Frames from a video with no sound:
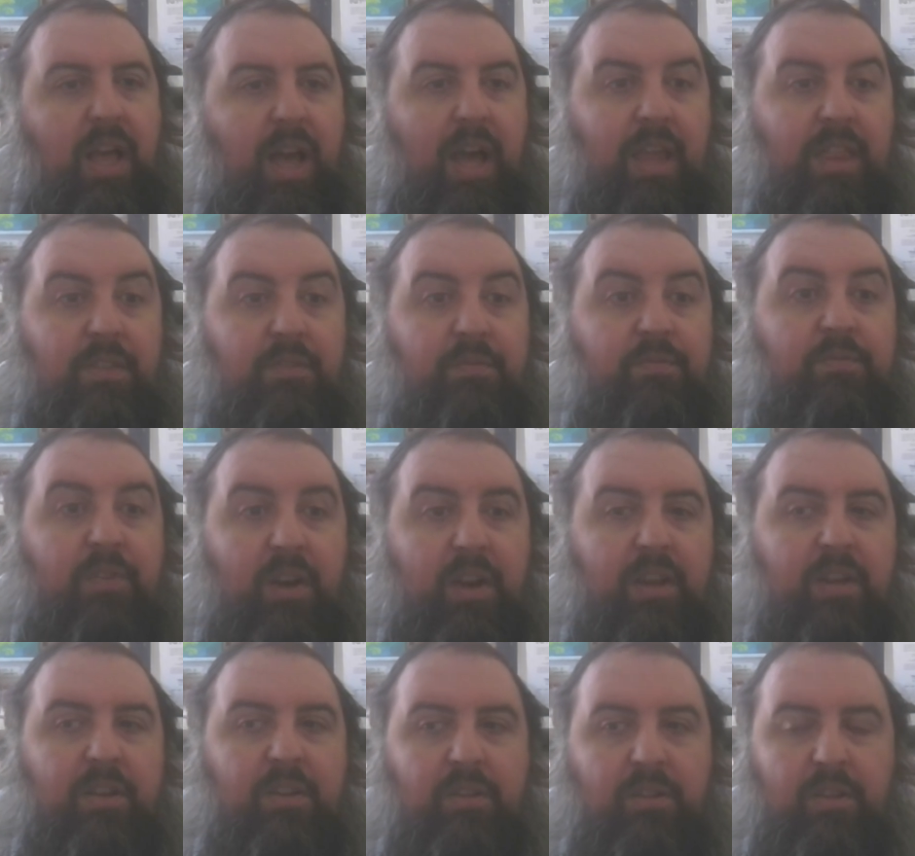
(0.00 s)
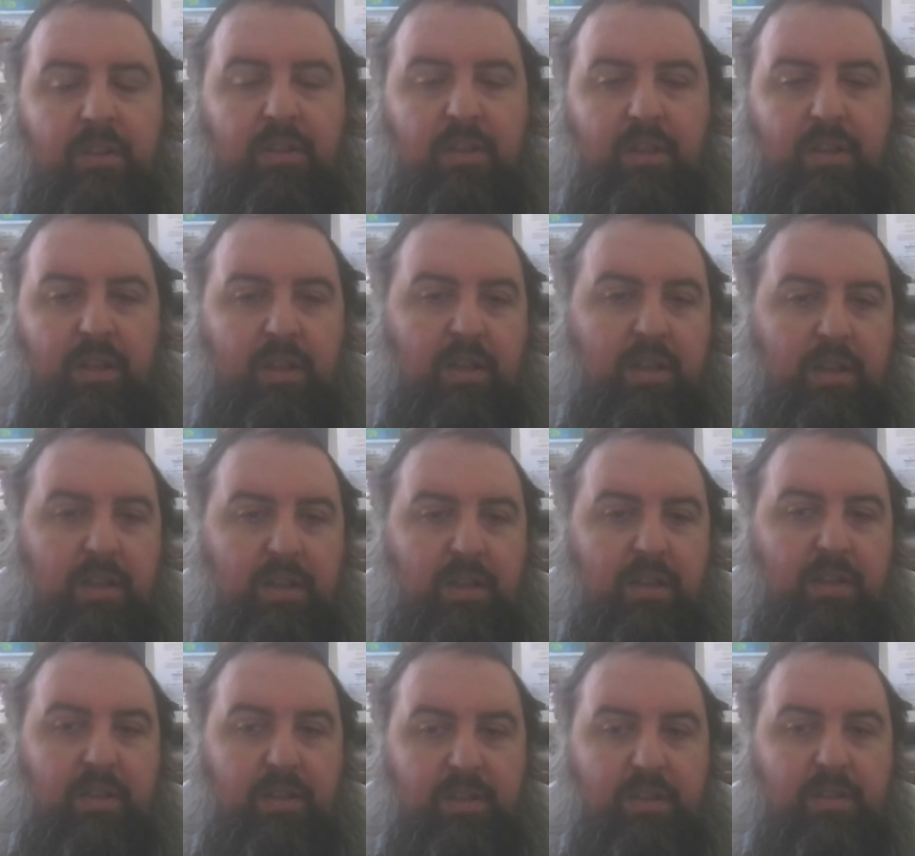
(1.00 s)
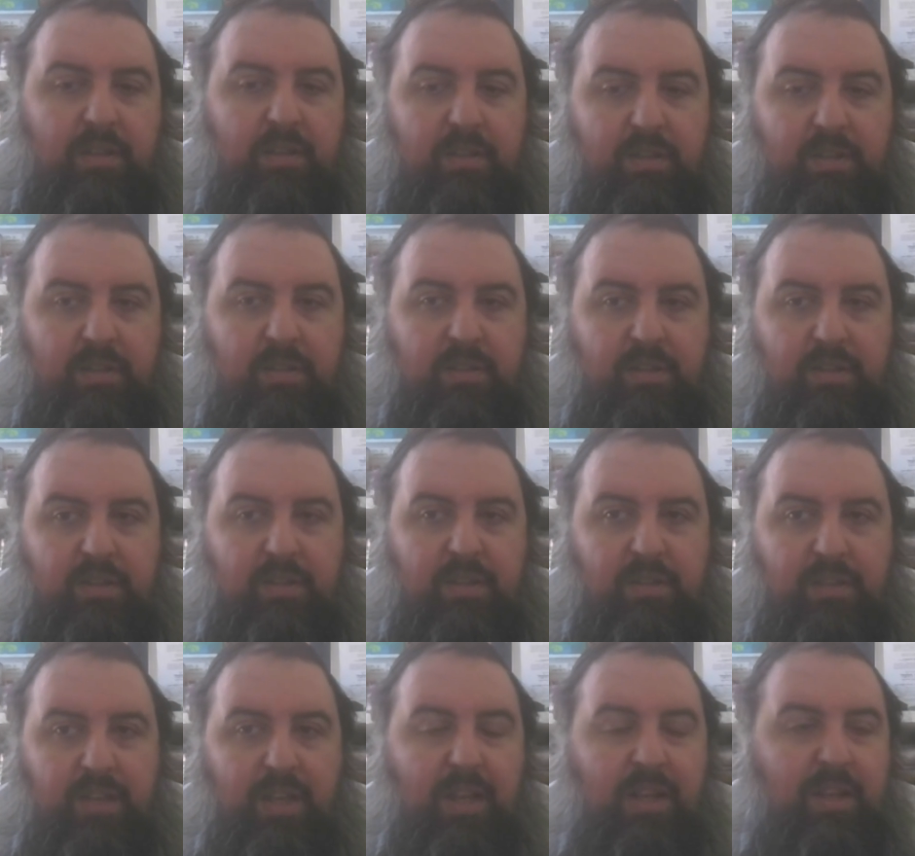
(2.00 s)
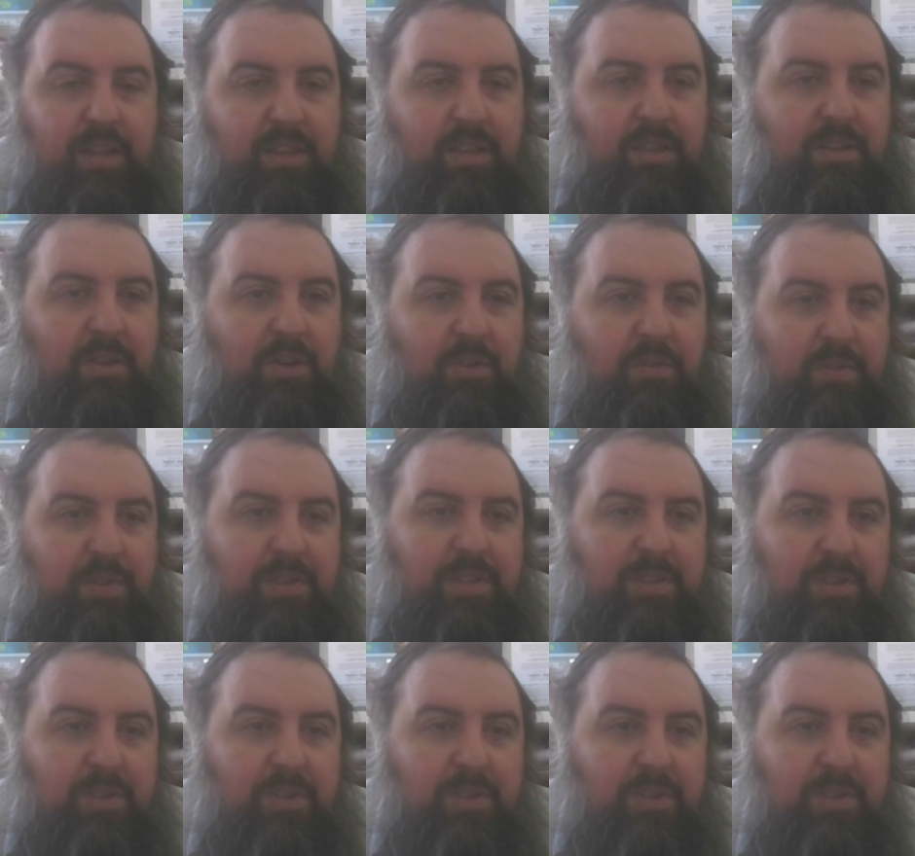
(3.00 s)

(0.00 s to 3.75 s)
And the final nail in the coffin,